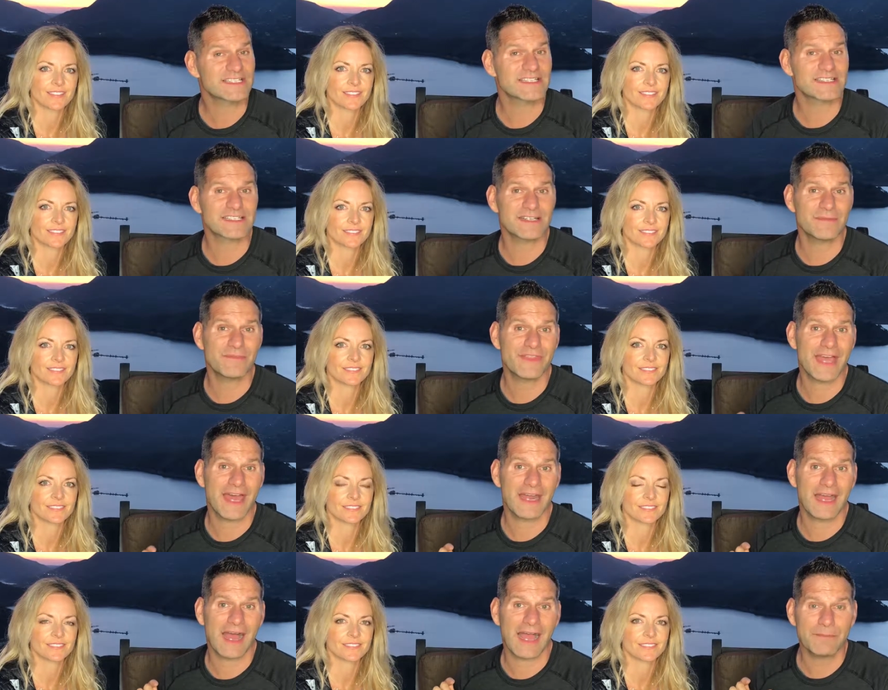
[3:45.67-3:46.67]
Speaker 1: system
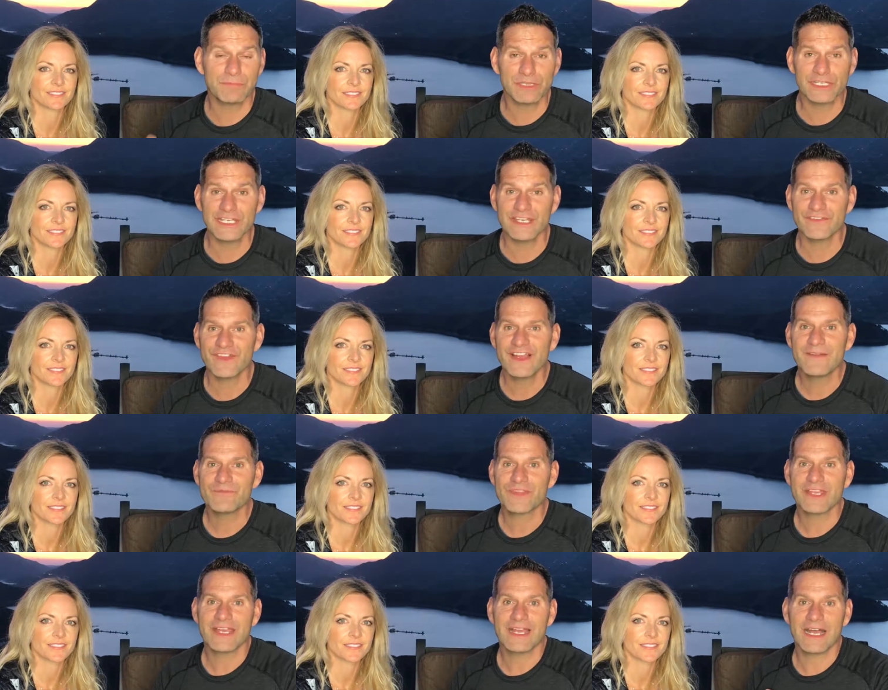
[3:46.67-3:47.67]
that I believe
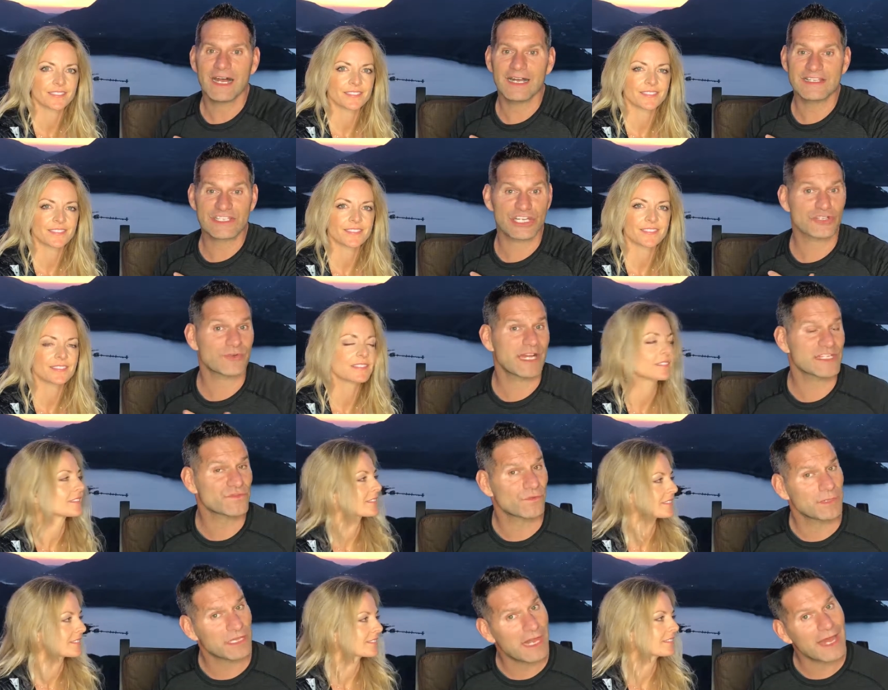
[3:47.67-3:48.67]
uh, is going to
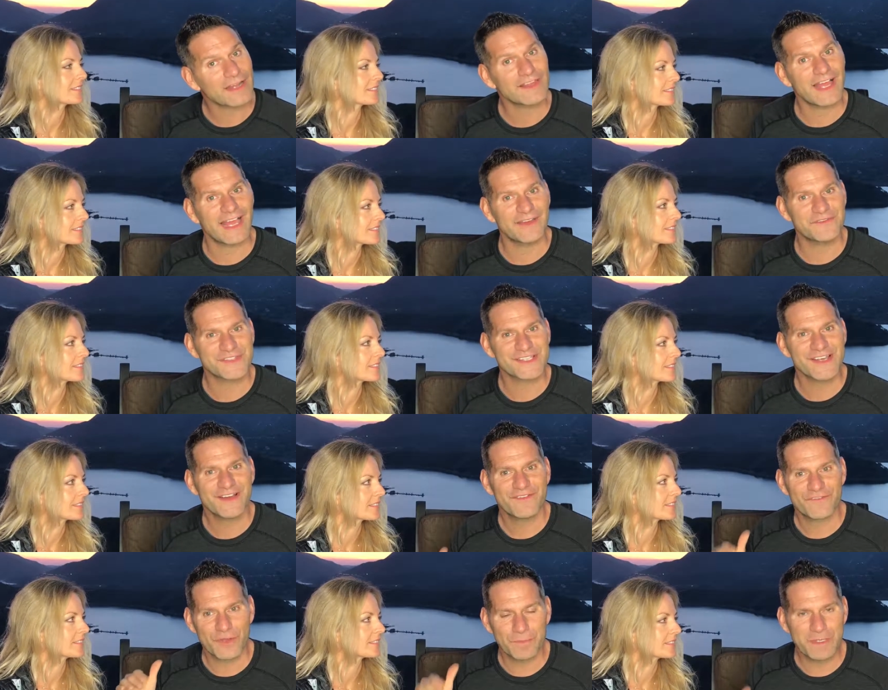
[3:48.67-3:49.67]
transform a lot of lives
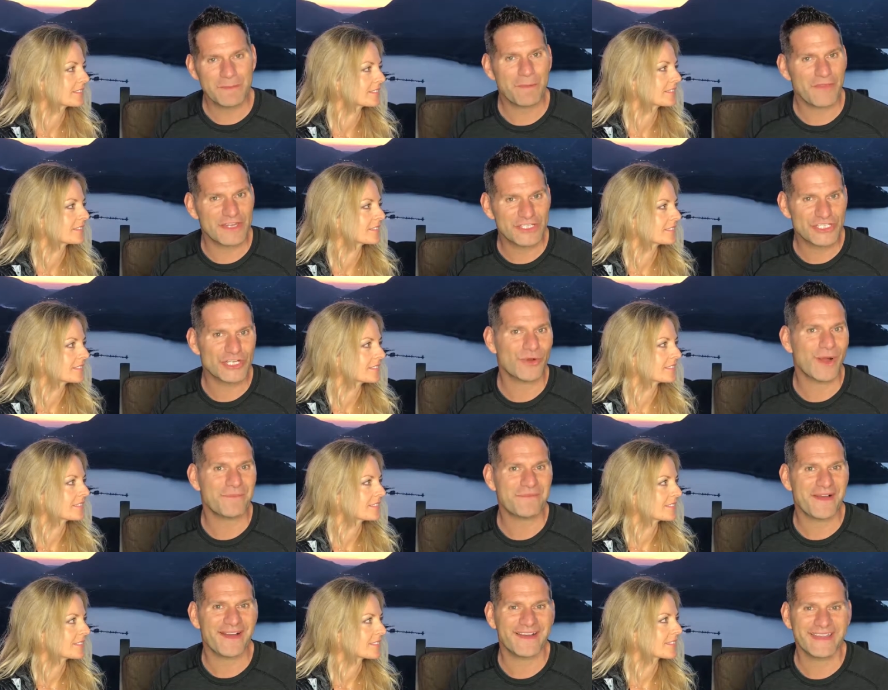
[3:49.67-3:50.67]
for the people that show up
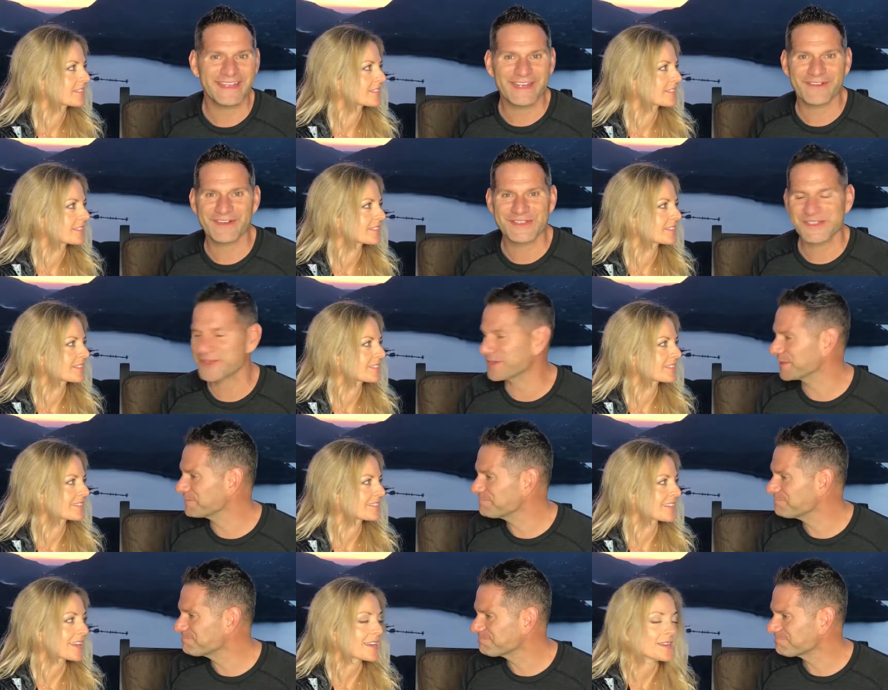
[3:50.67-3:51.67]
uh, in Arizona.
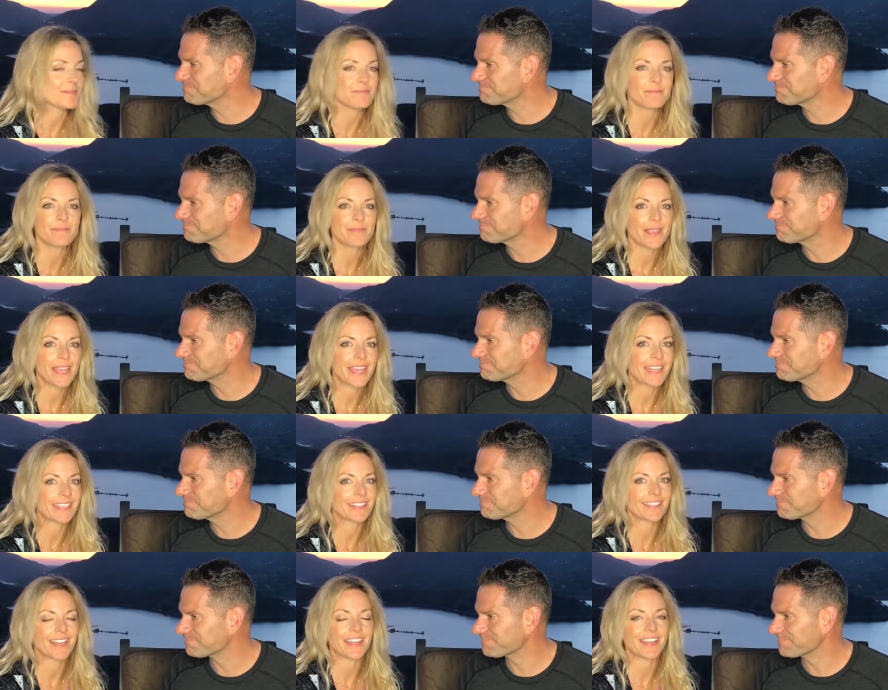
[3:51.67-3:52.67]
Speaker 2: Yeah,
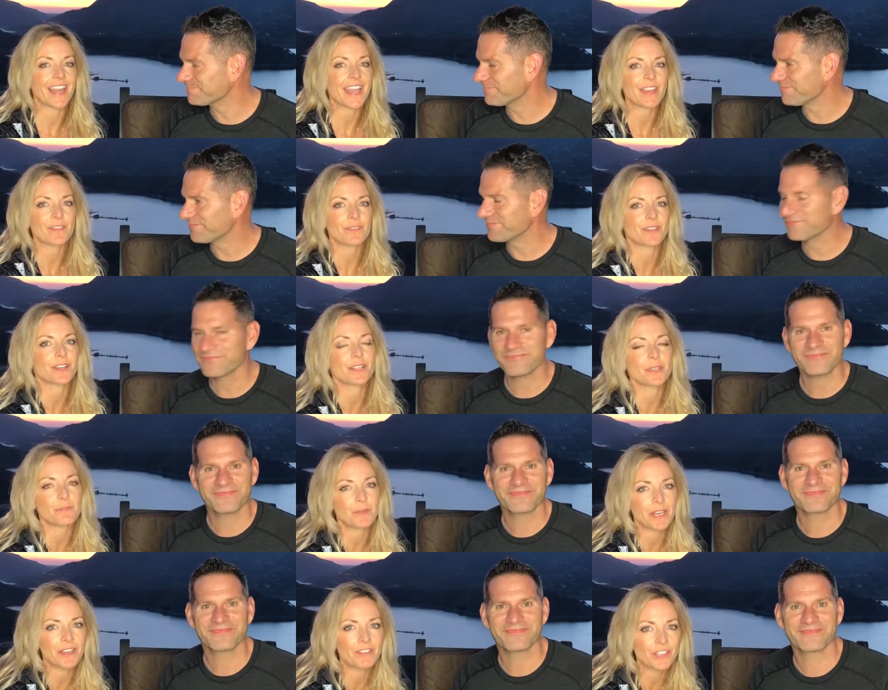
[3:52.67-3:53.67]
and and hey, we're on the
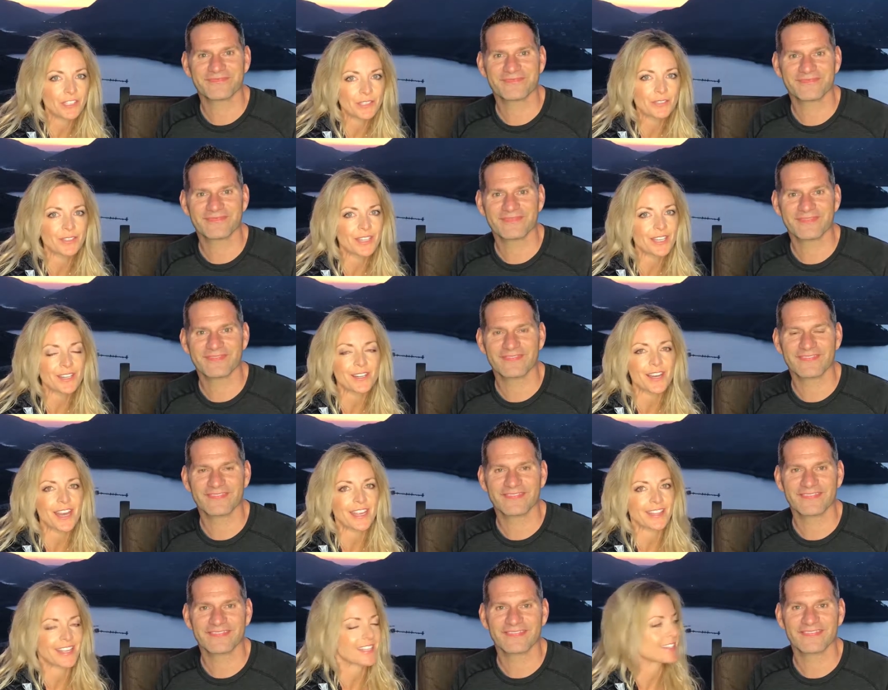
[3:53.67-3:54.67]
brink of a new year,
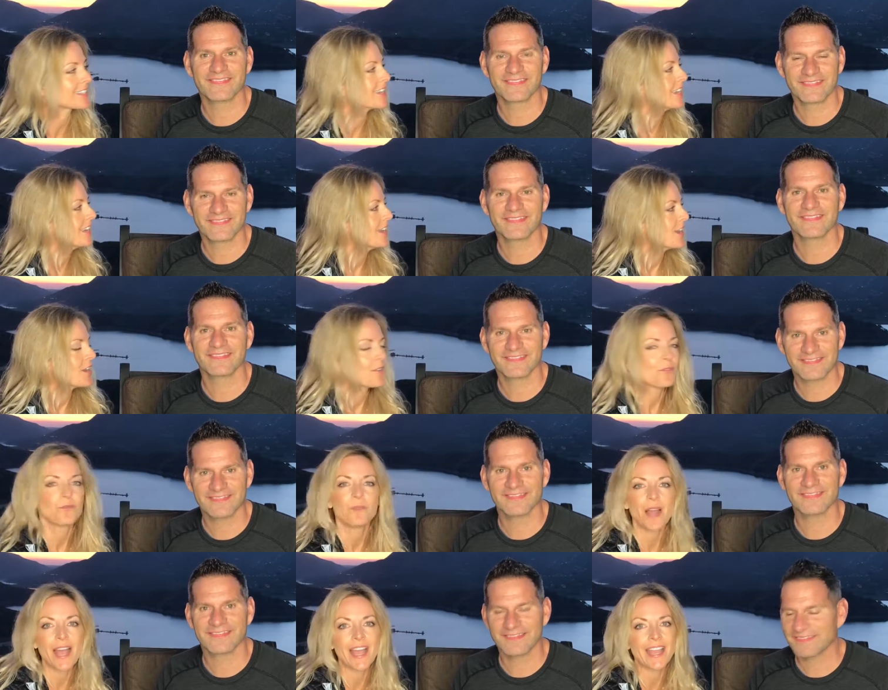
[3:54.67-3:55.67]
and that's
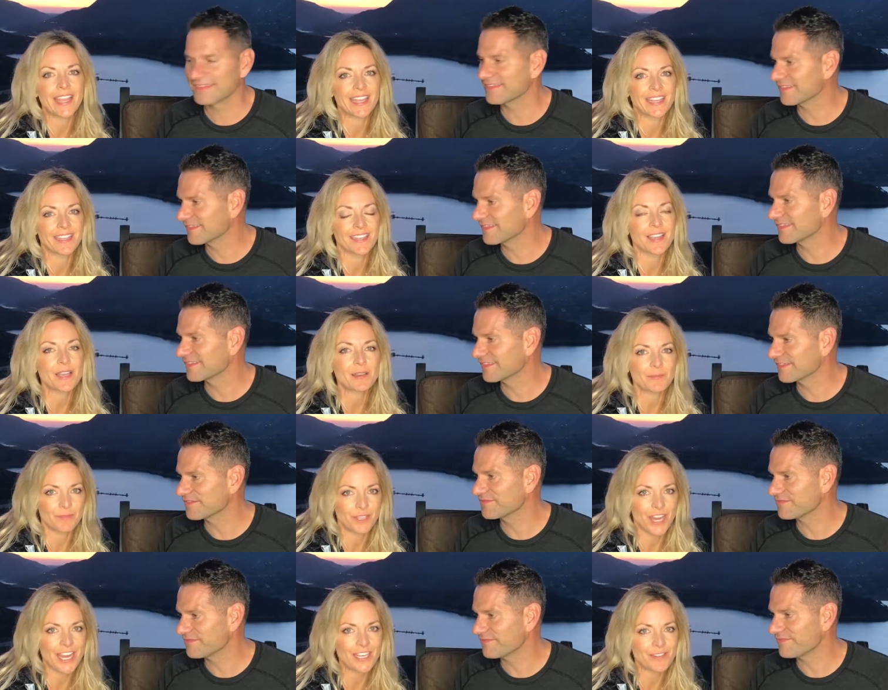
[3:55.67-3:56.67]
why come
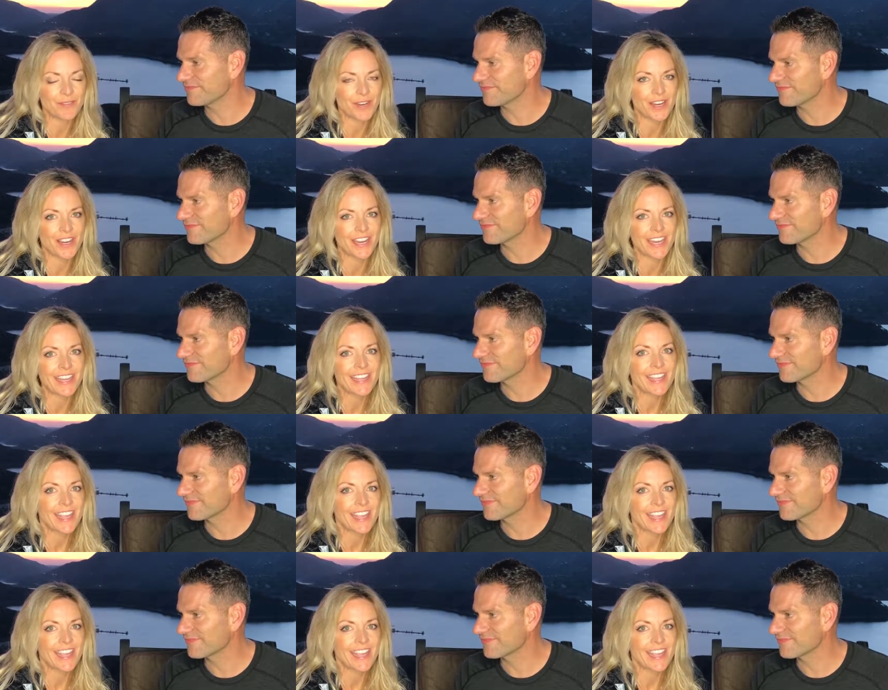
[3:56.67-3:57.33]
January,